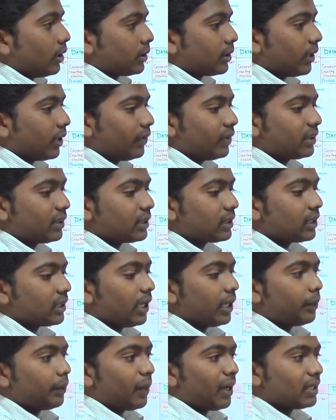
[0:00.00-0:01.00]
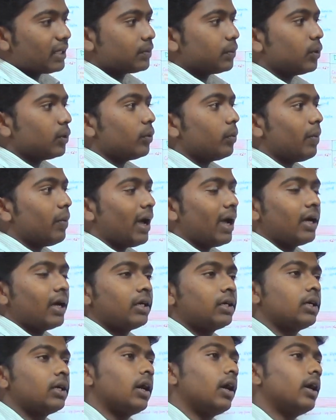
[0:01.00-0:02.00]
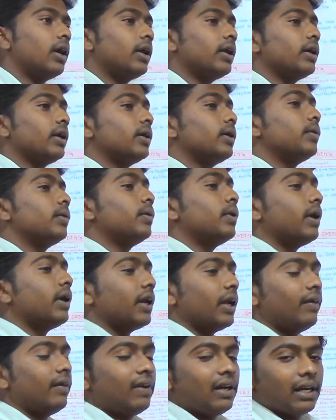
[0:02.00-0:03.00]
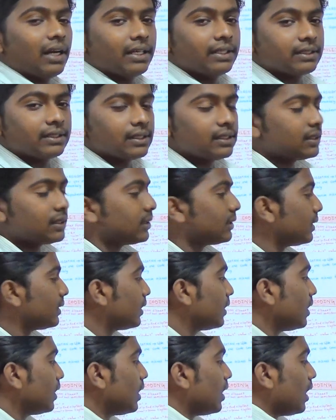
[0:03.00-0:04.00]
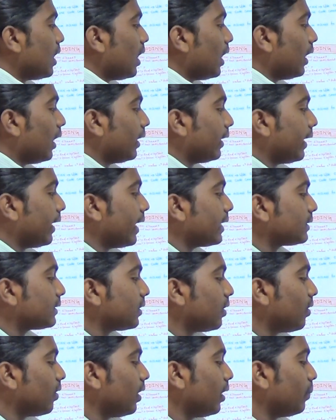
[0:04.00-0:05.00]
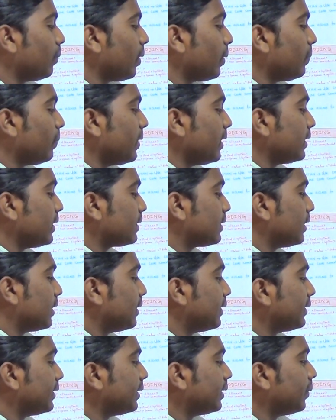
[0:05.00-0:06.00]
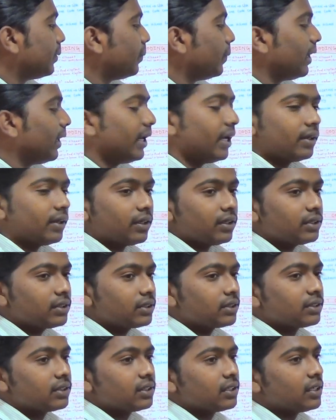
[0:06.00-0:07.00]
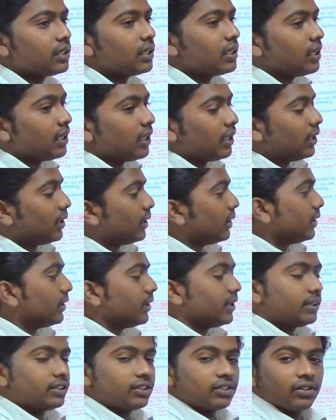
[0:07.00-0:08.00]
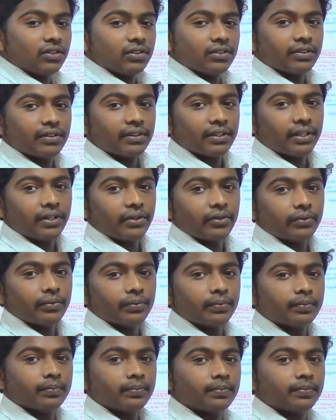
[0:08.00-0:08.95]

services like passport, bank, and driving license, and gas online pumpings, and many others. That's all. Thank you.